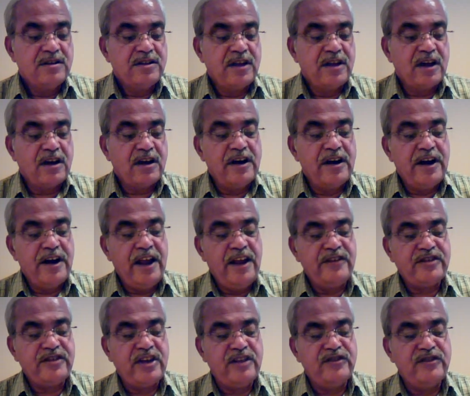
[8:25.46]
The
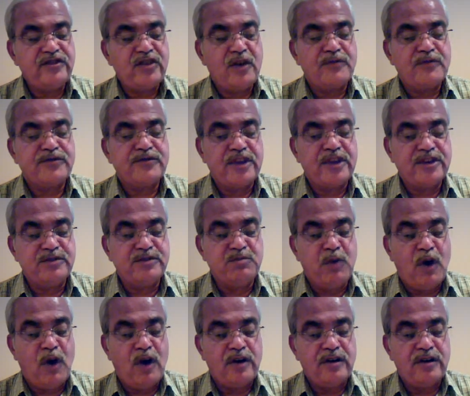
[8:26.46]
conditions of such
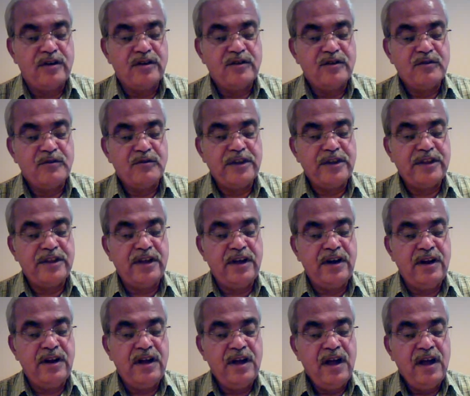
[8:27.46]
bond,
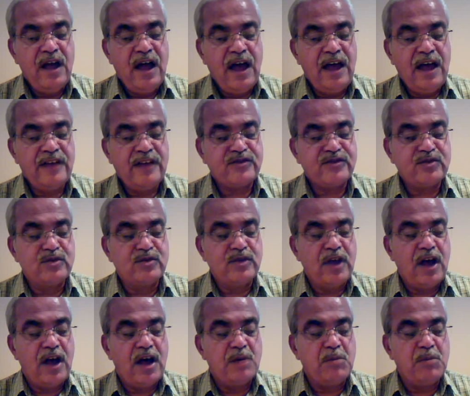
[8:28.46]
whether as to
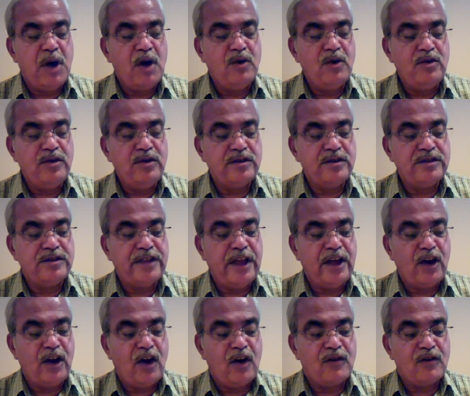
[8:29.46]
the amount
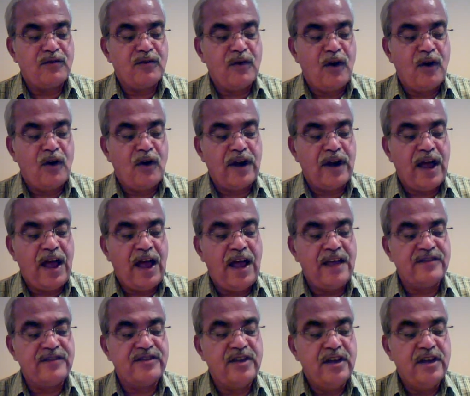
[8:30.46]
thereof or
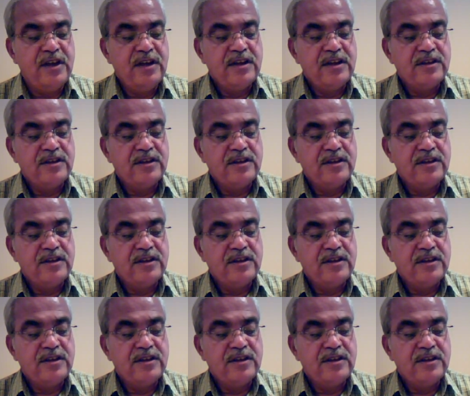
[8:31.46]
as